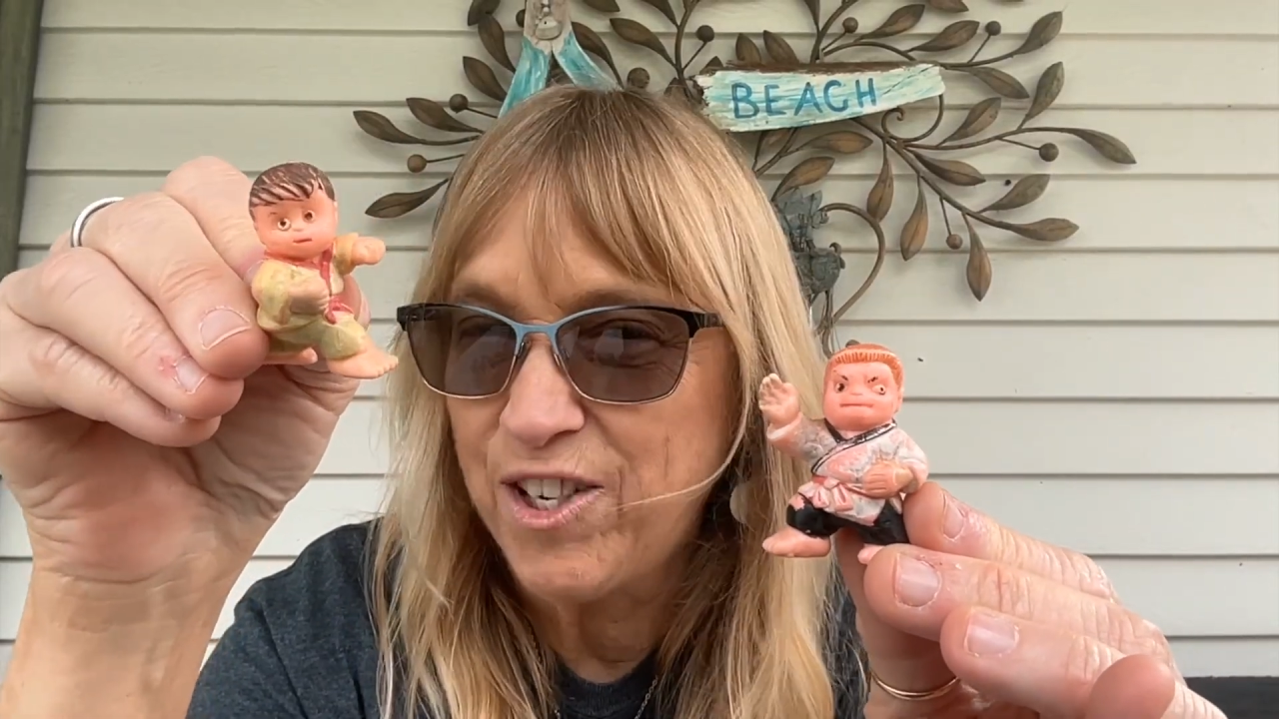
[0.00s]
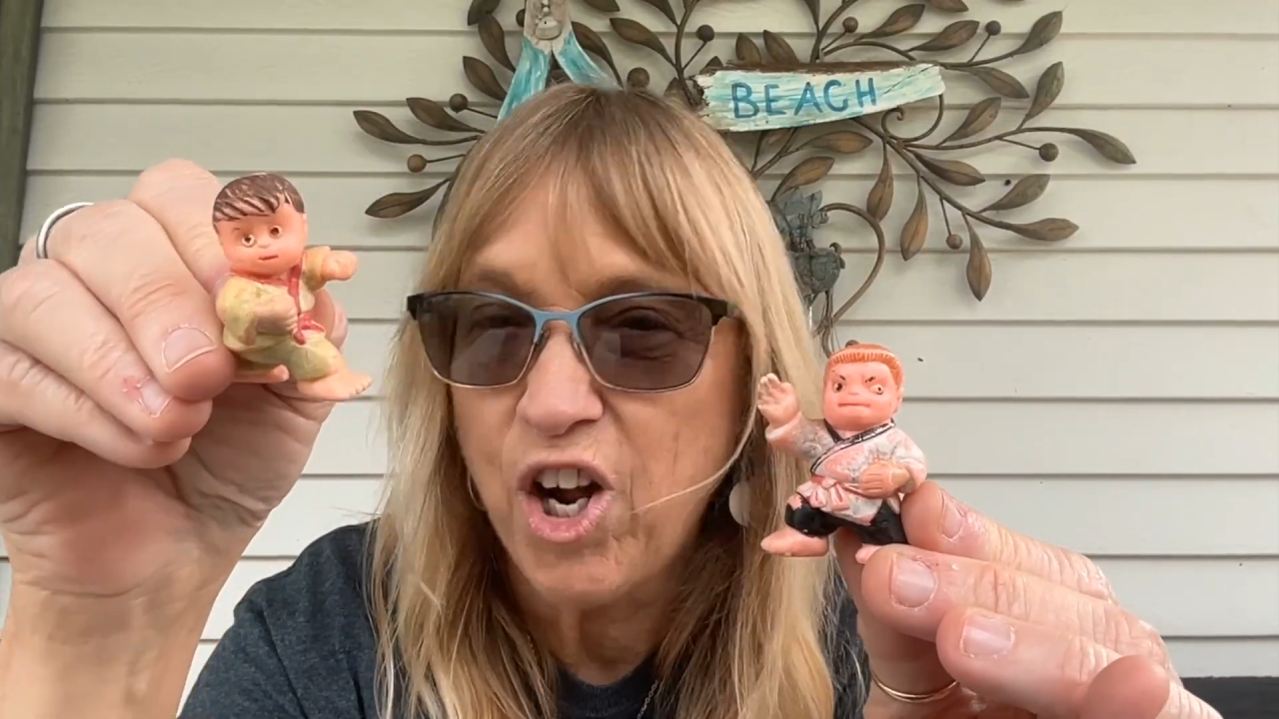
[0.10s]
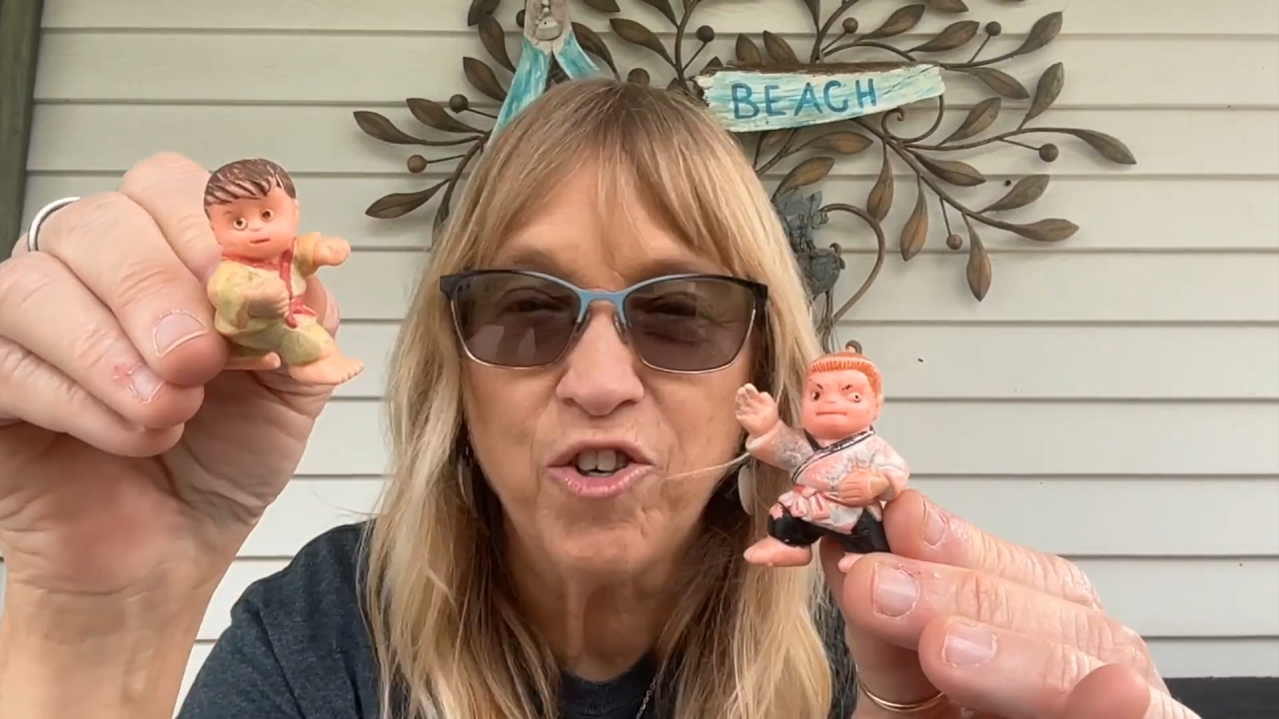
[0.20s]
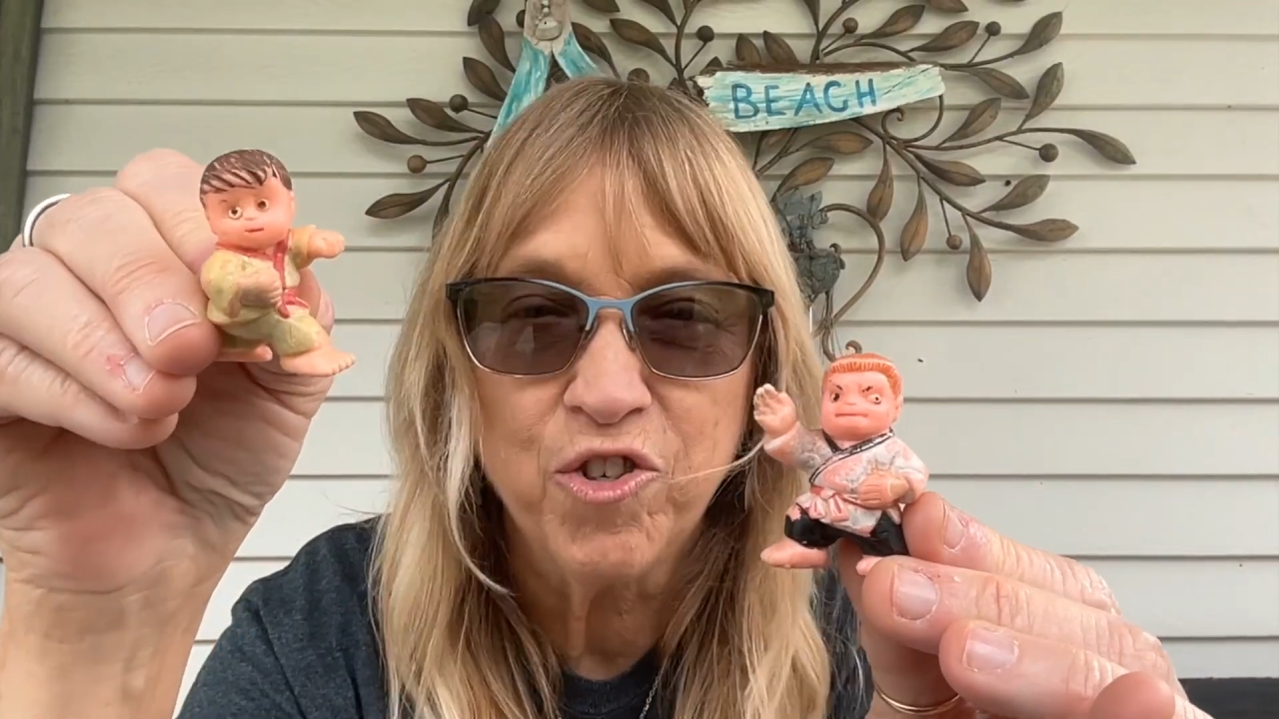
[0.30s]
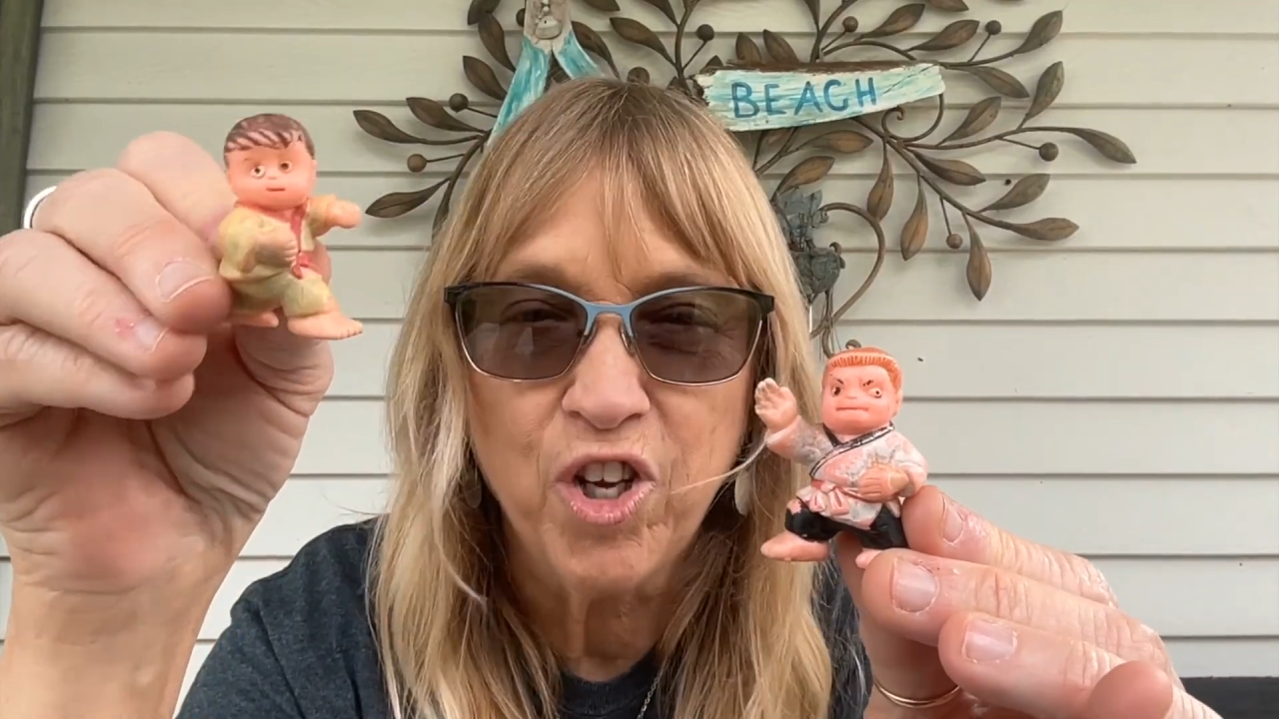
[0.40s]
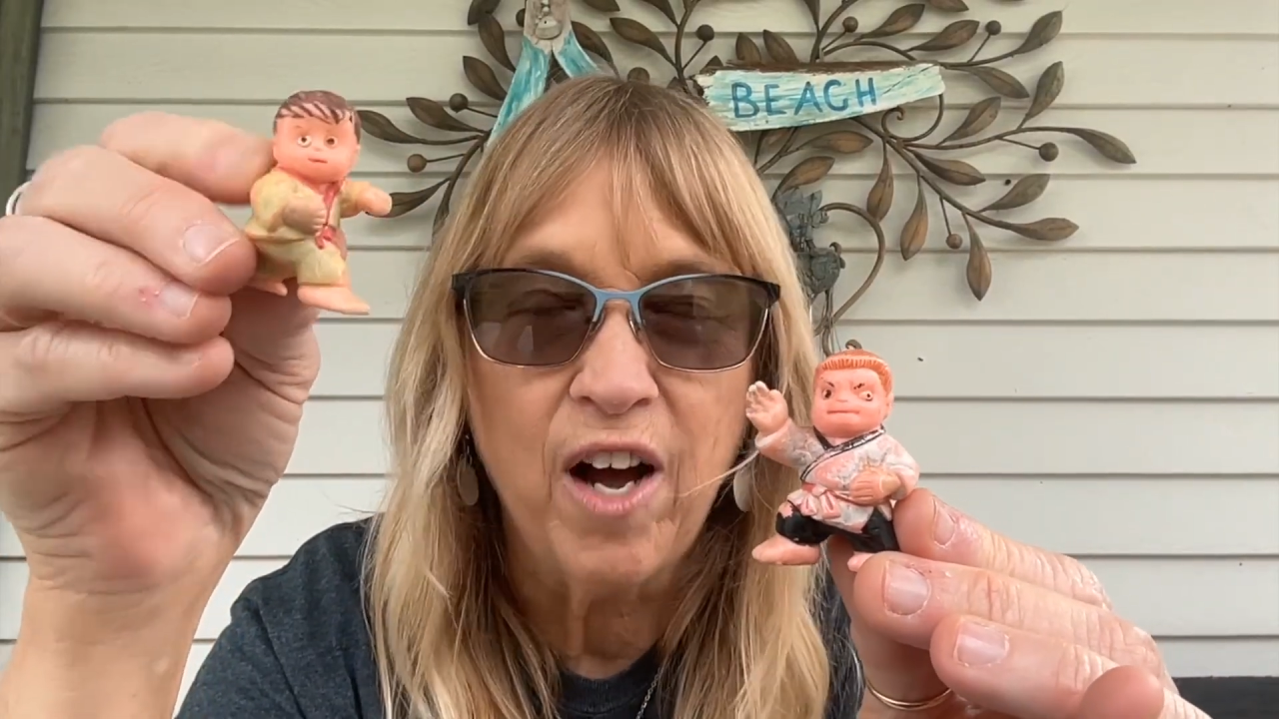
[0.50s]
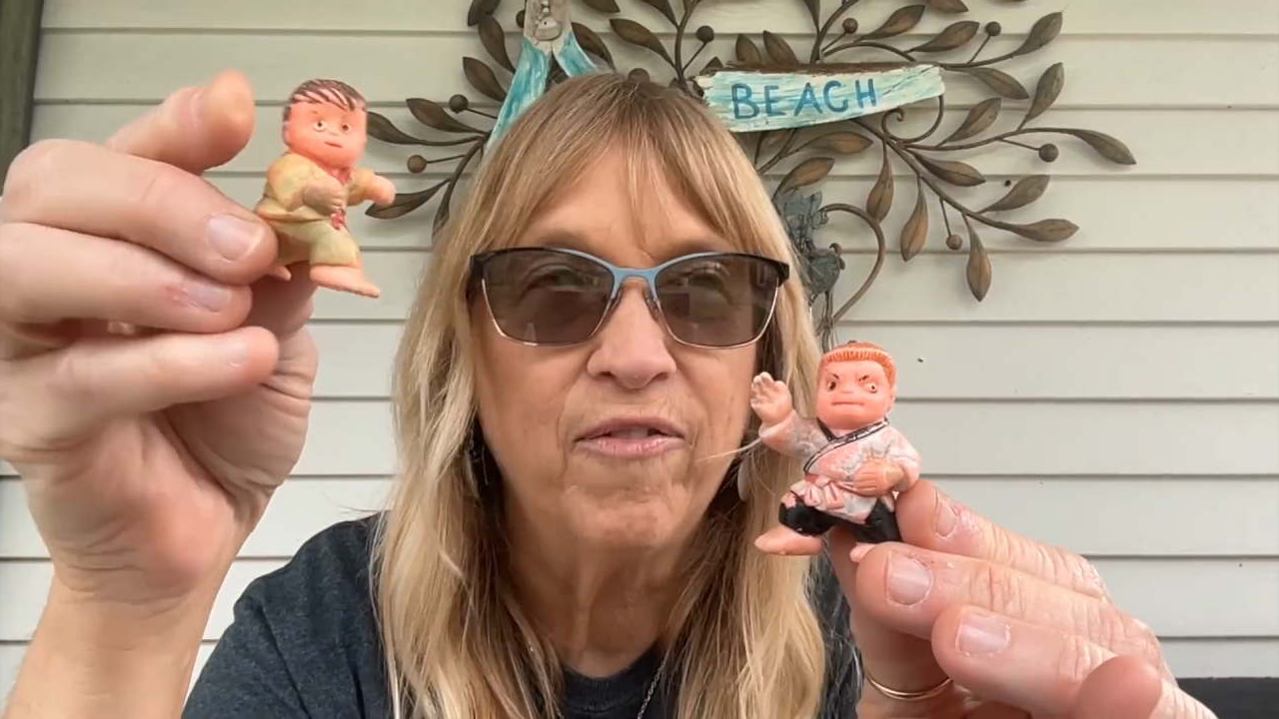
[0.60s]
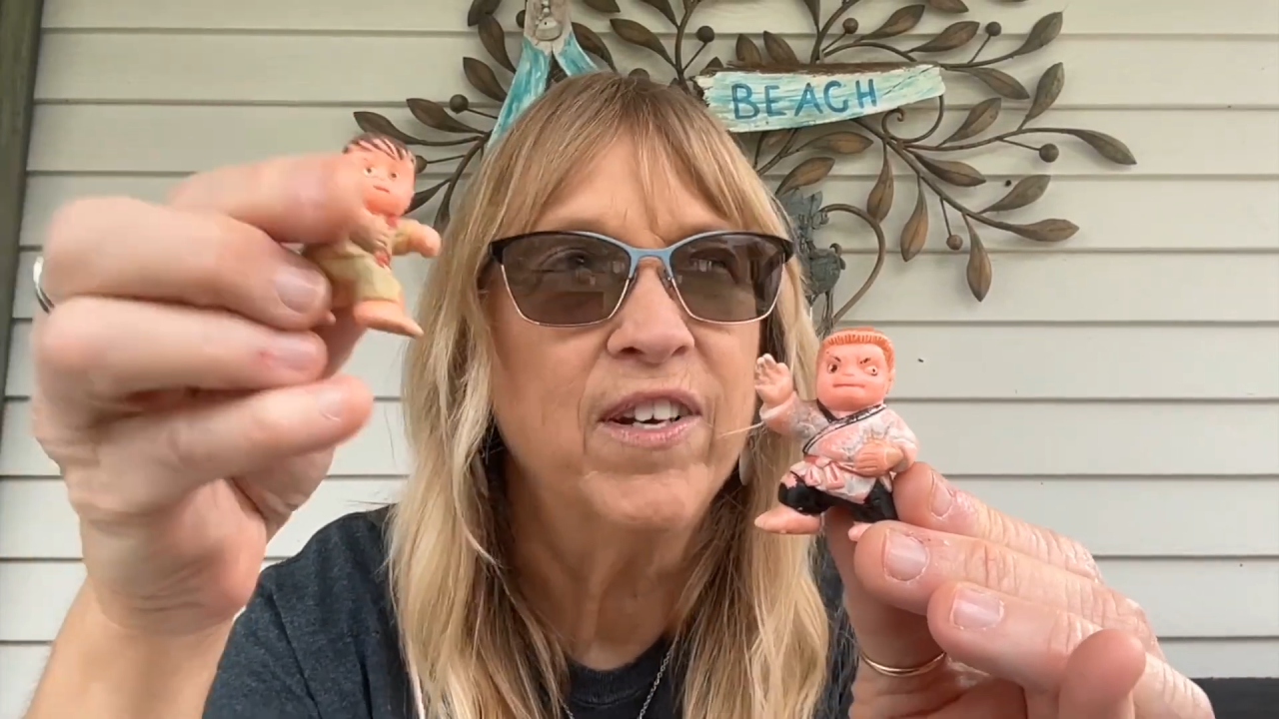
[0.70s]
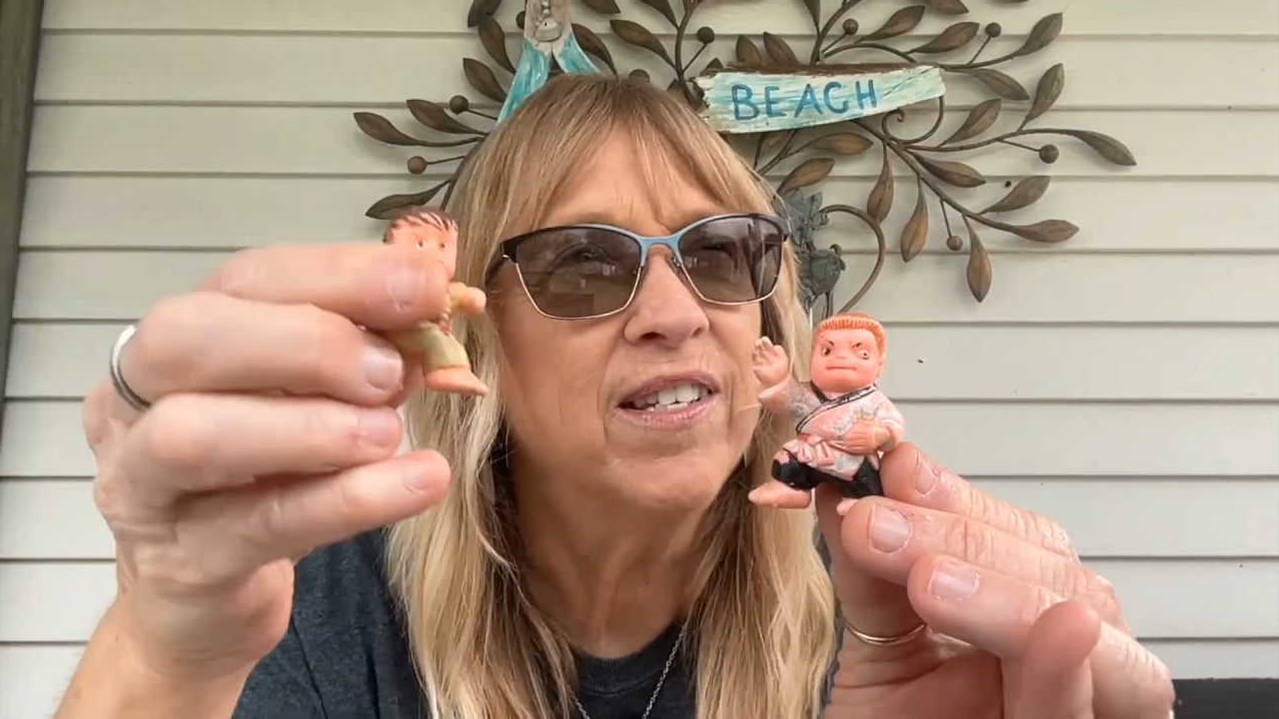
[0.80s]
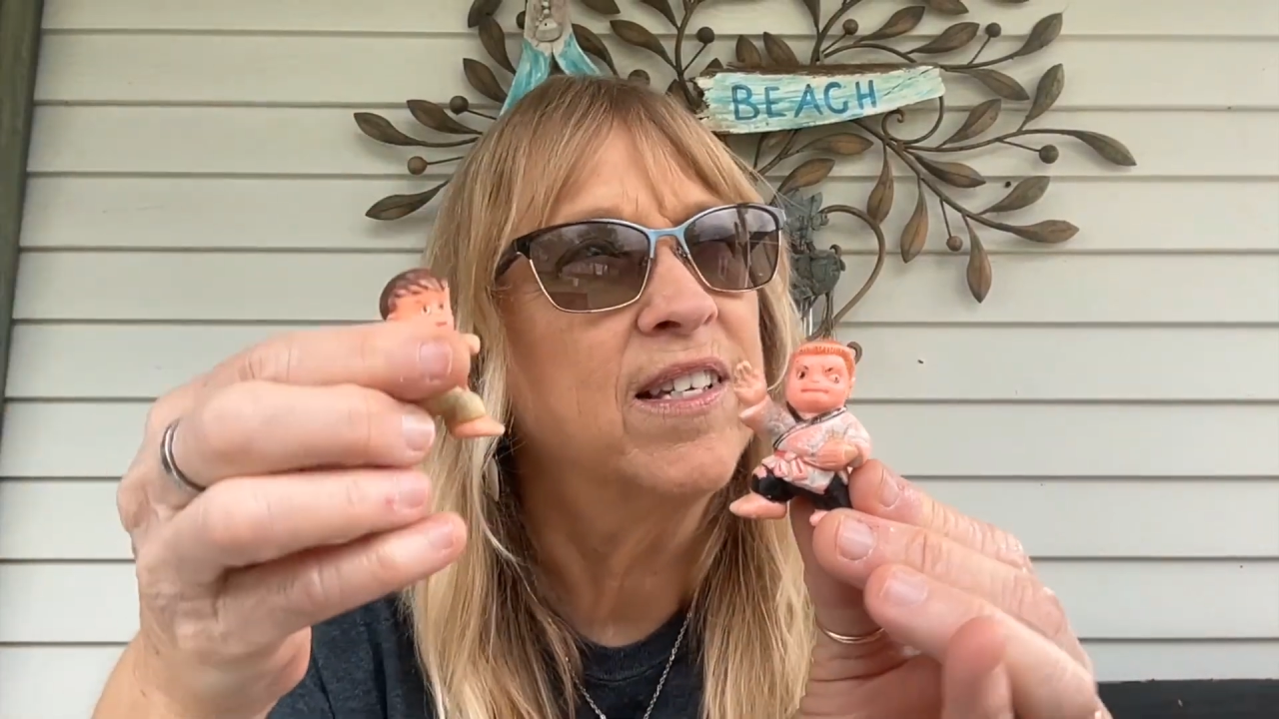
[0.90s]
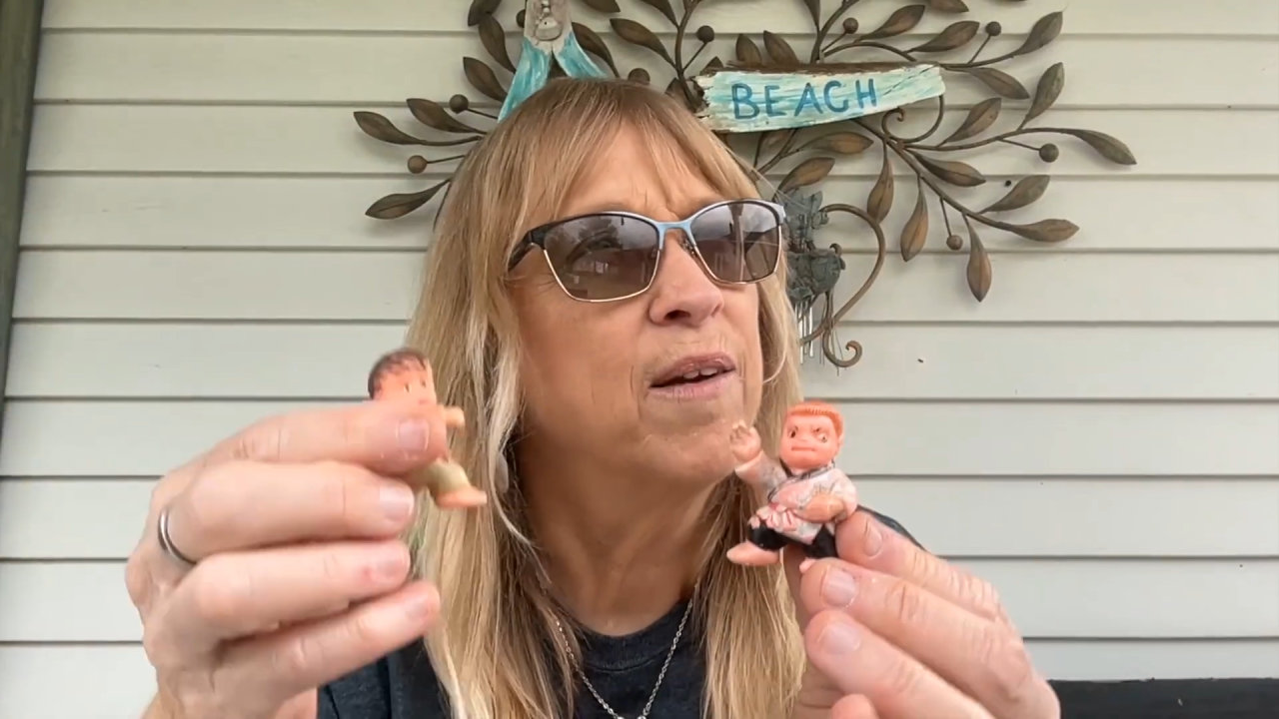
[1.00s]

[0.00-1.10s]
doctor's office.